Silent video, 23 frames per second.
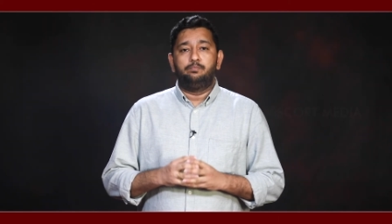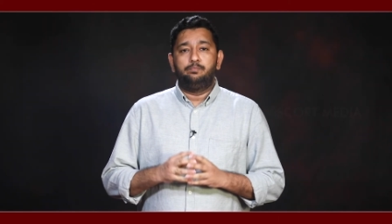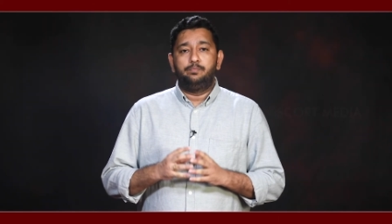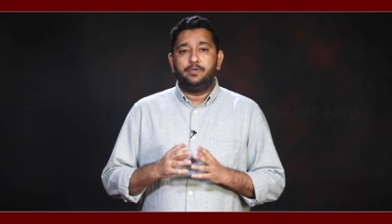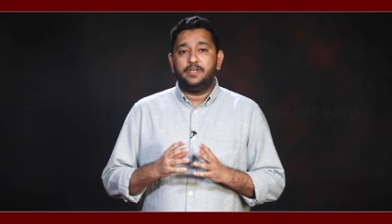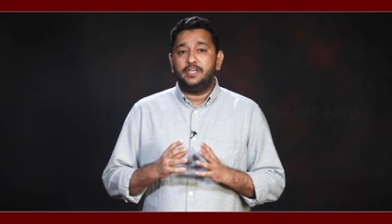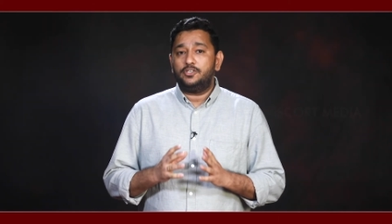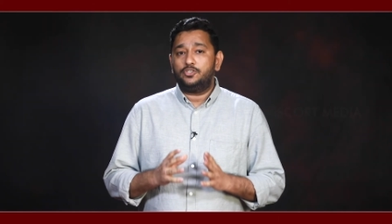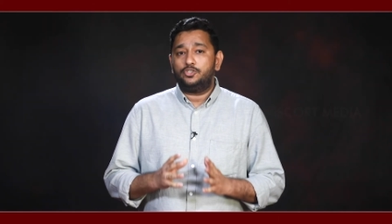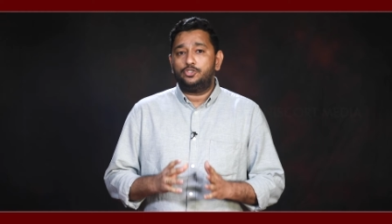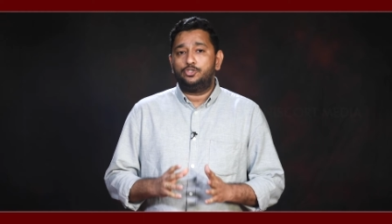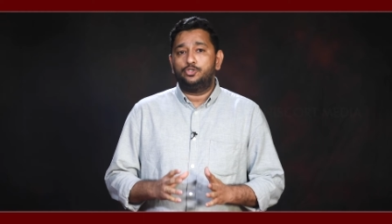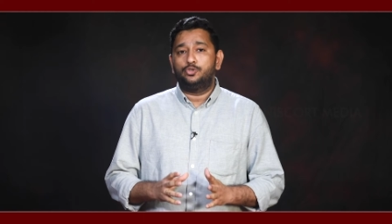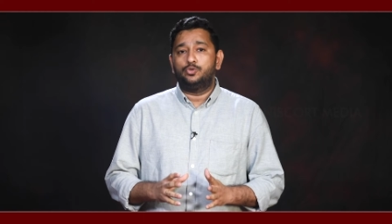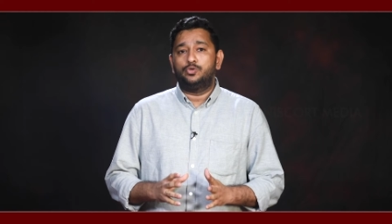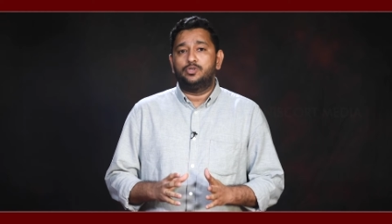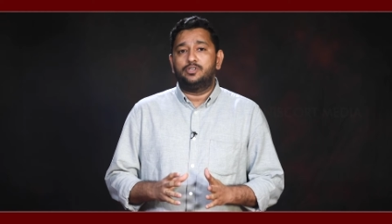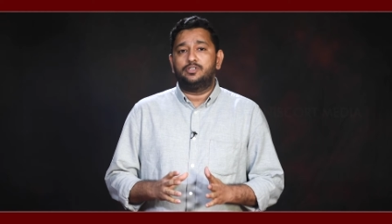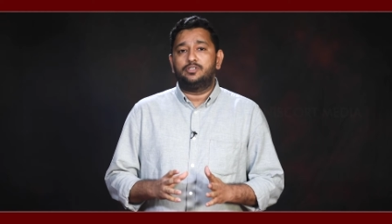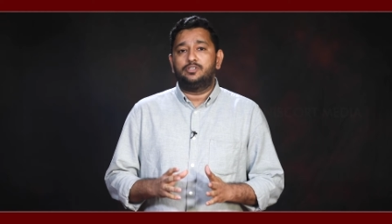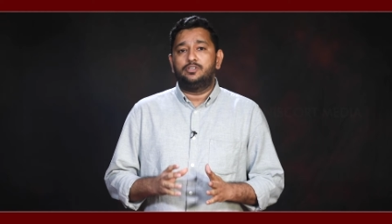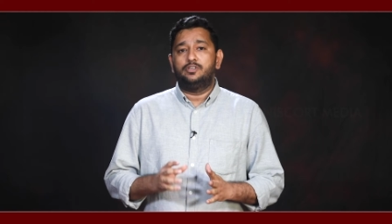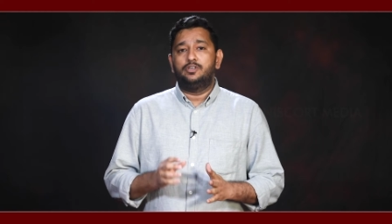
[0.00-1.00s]
Be
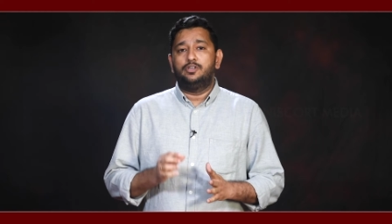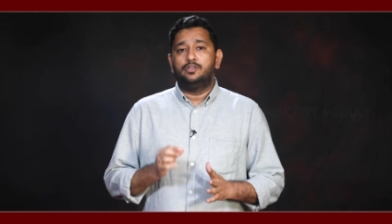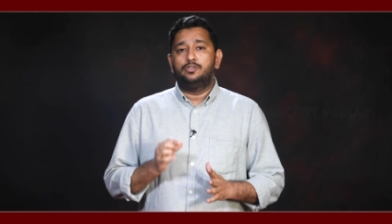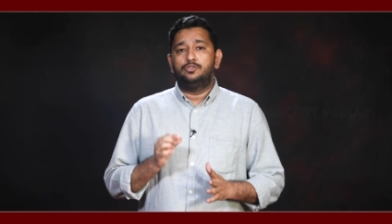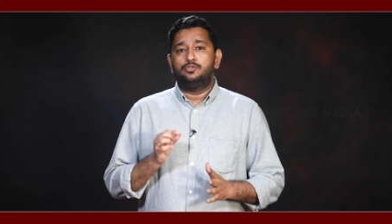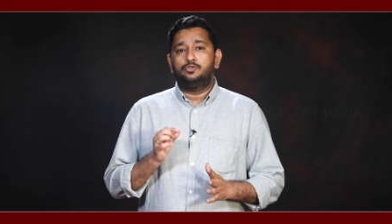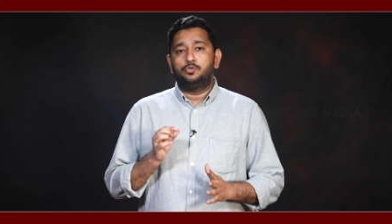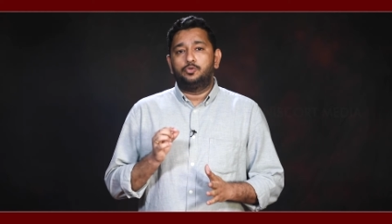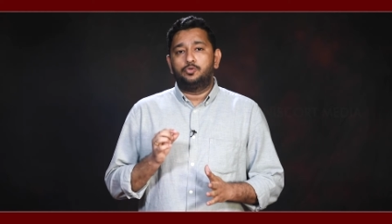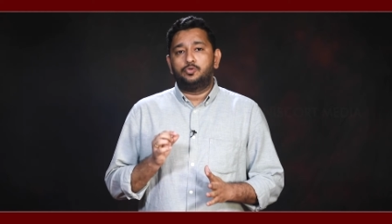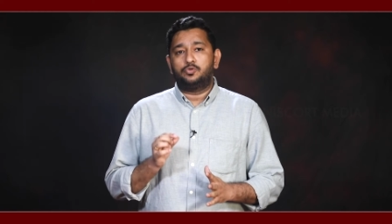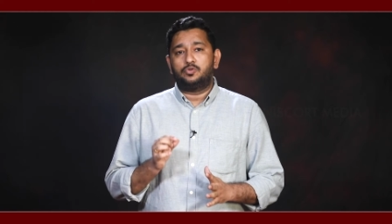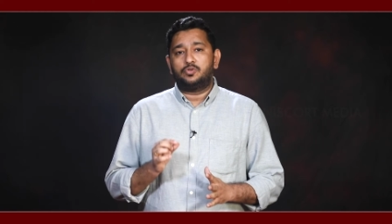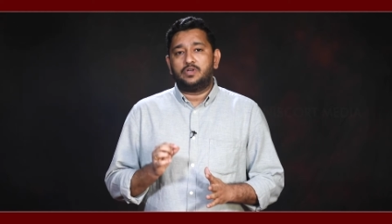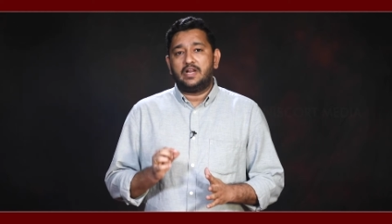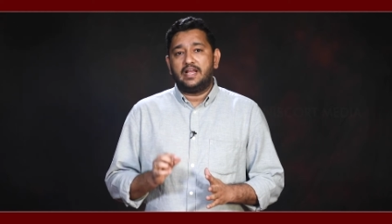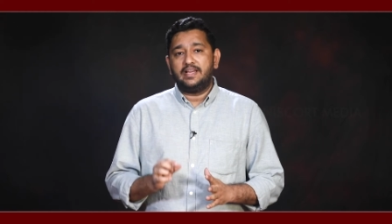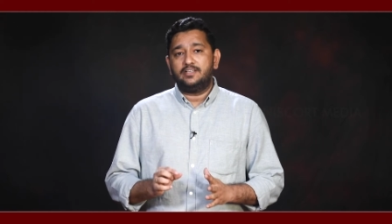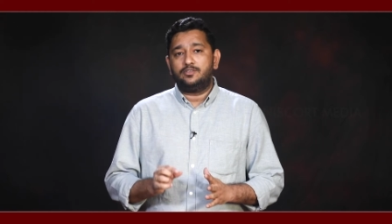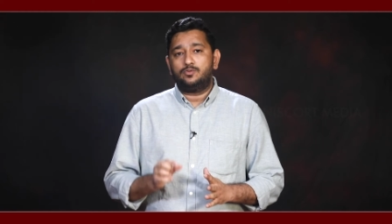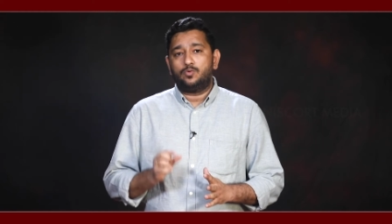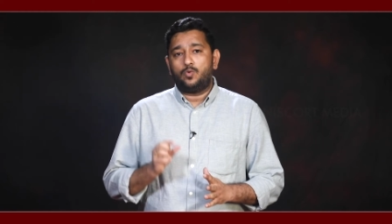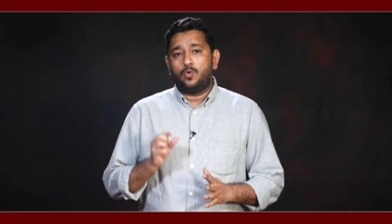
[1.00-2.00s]
sure to
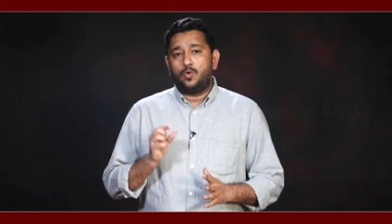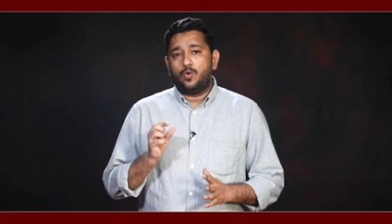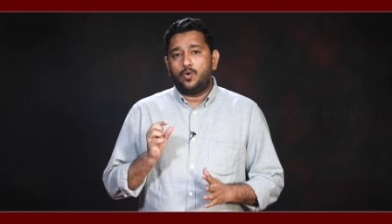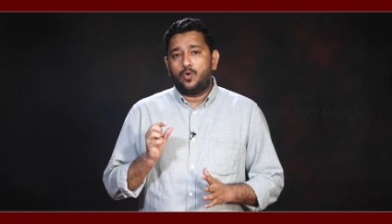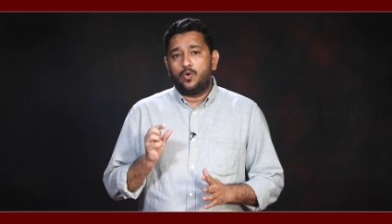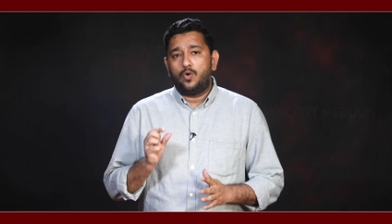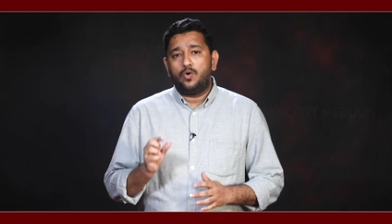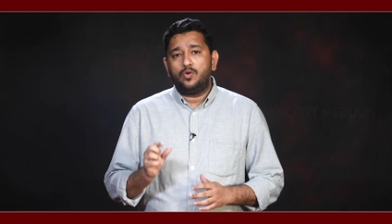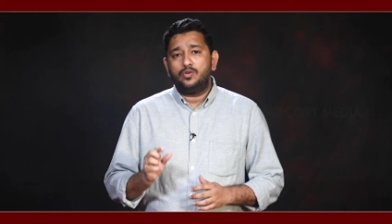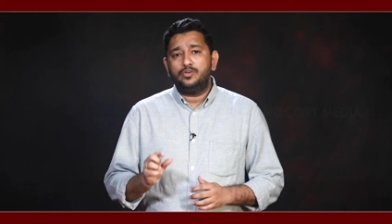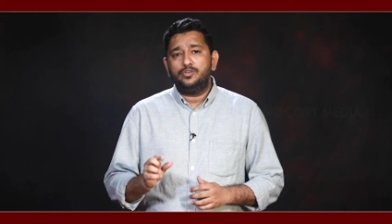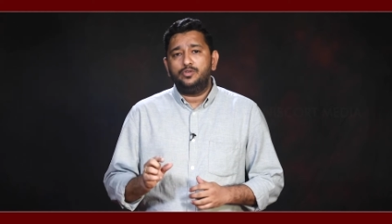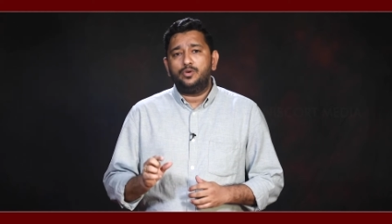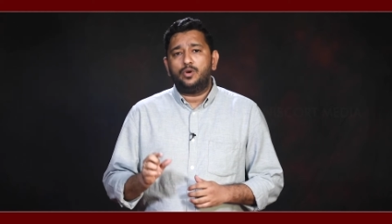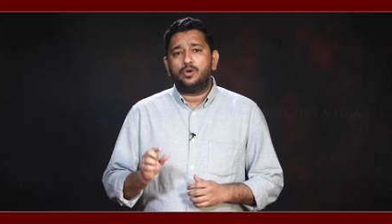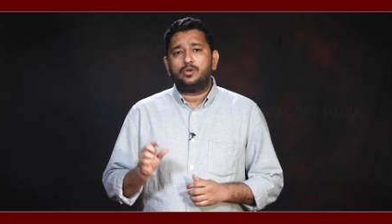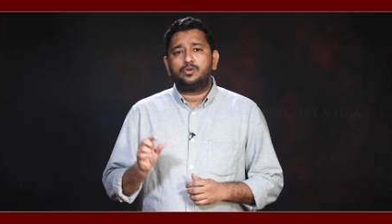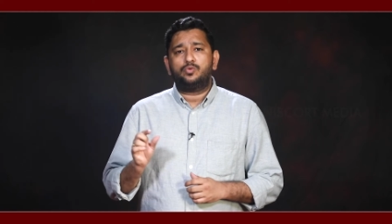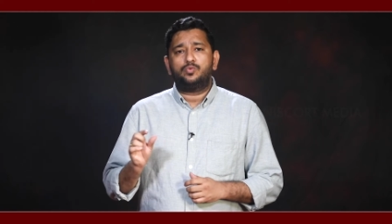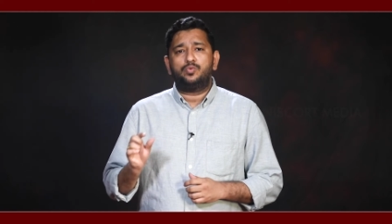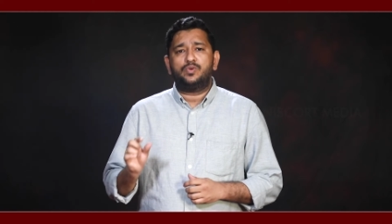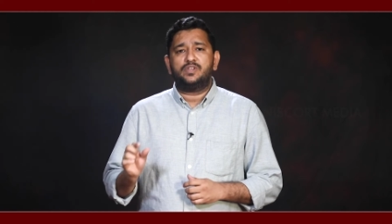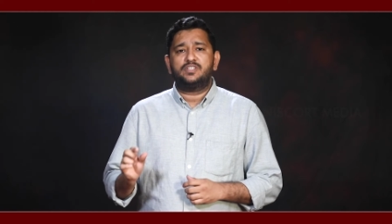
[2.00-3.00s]
write all your
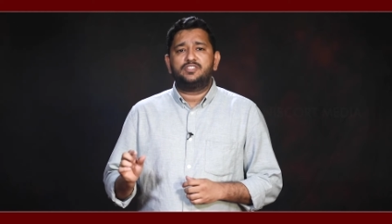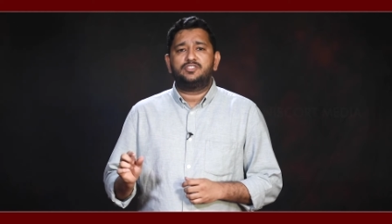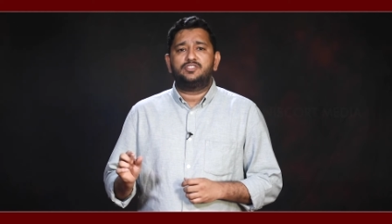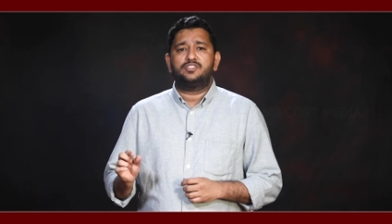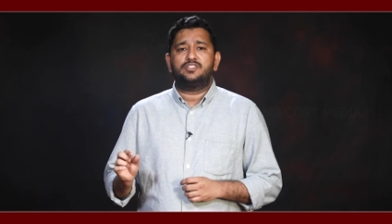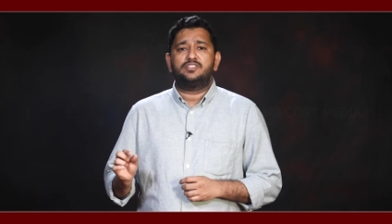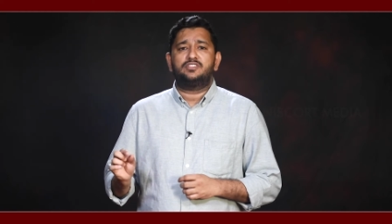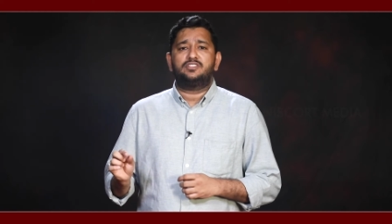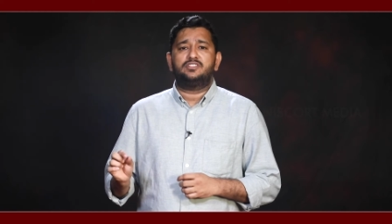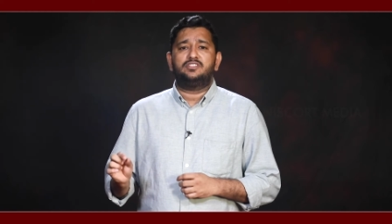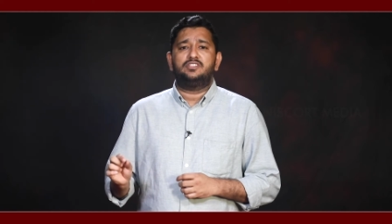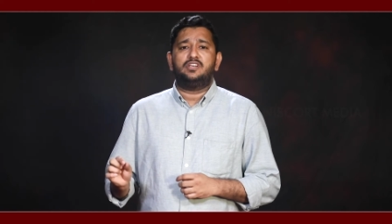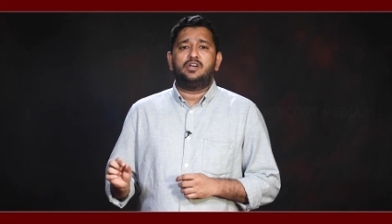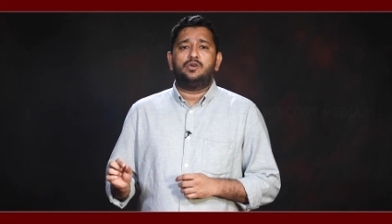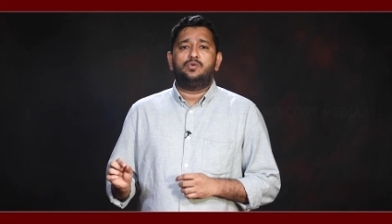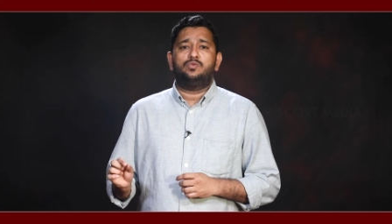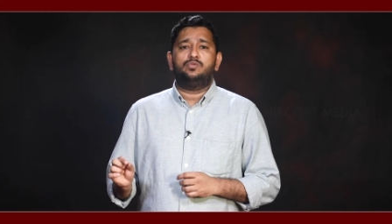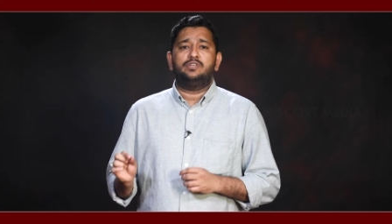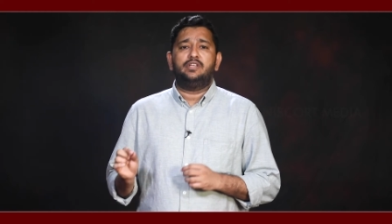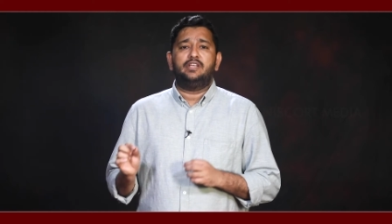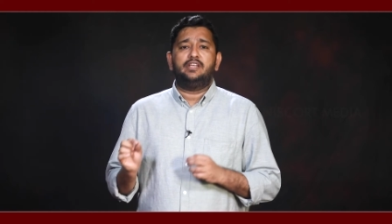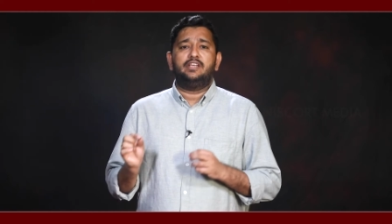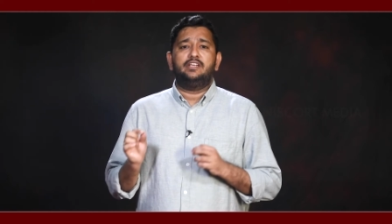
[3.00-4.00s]
questions
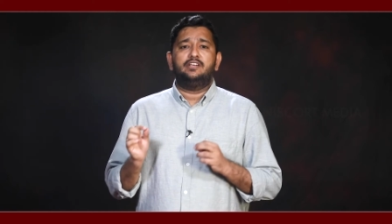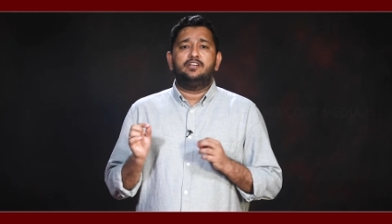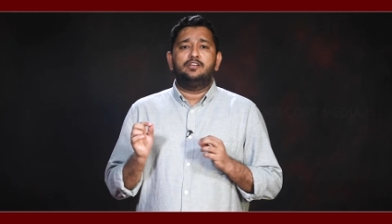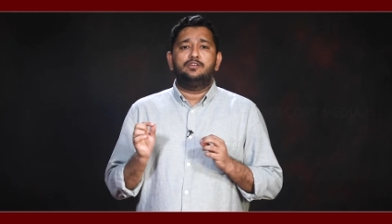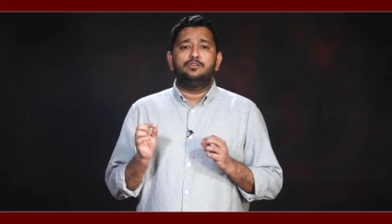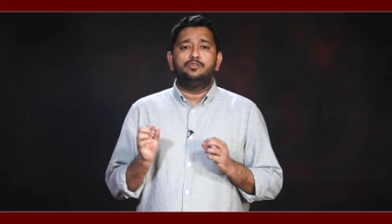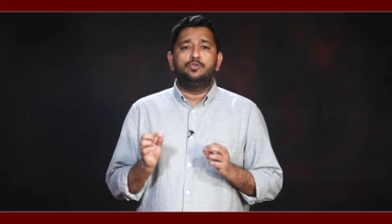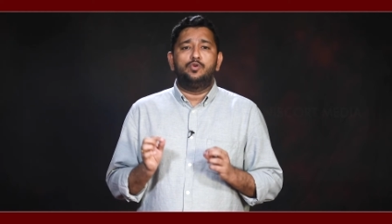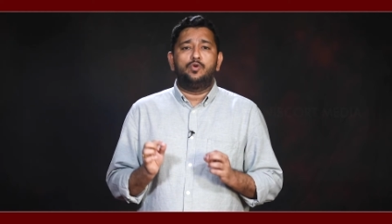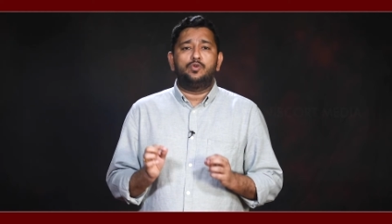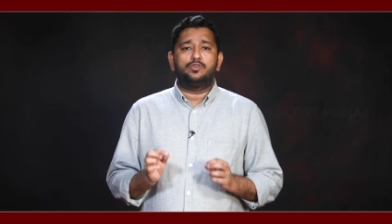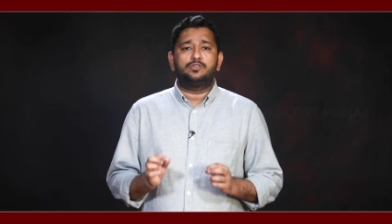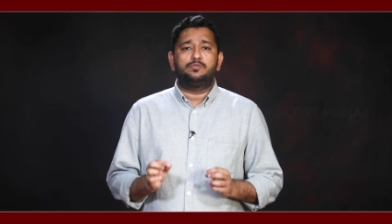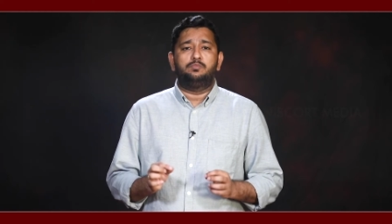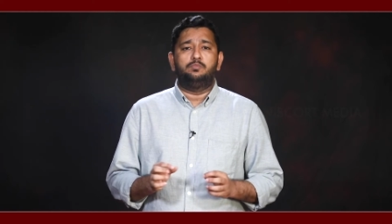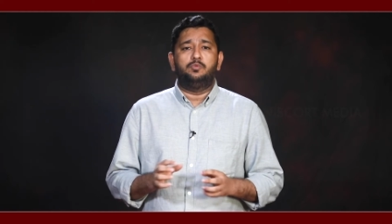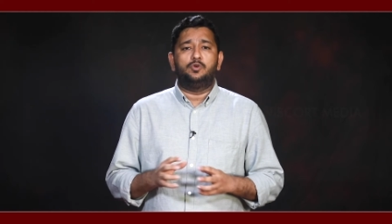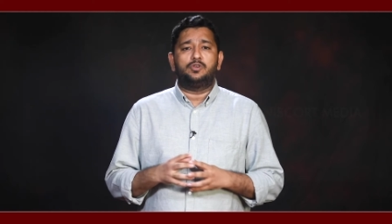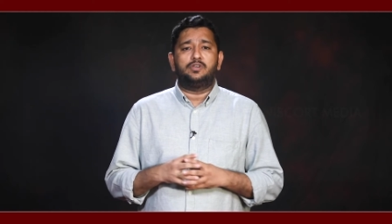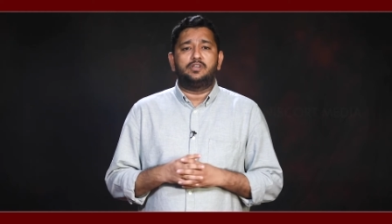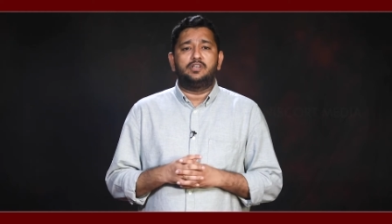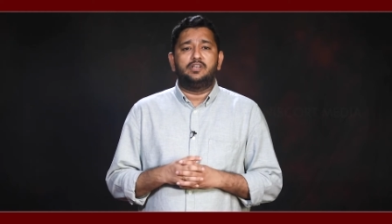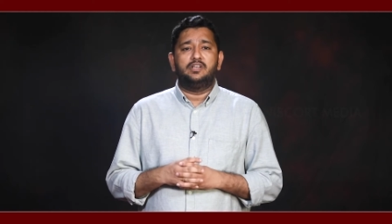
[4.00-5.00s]
down in a
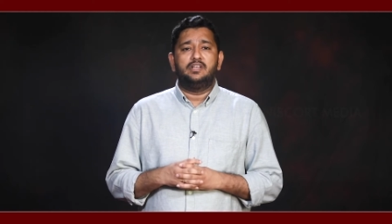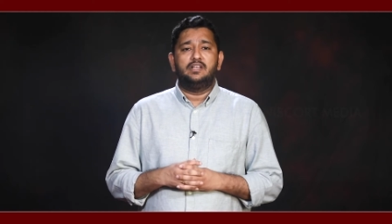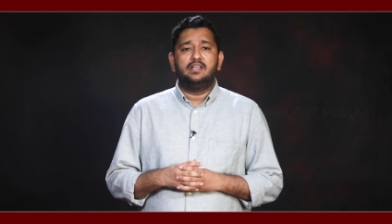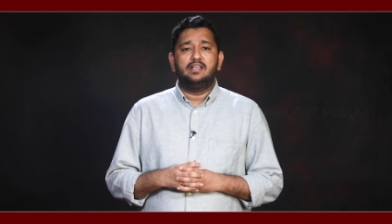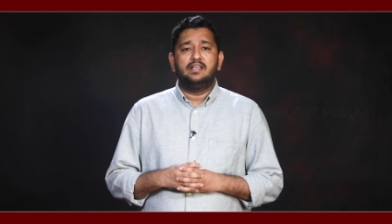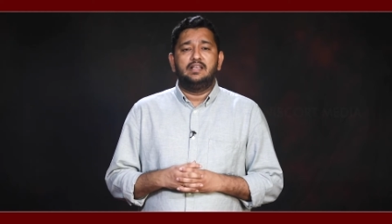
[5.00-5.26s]
notebook.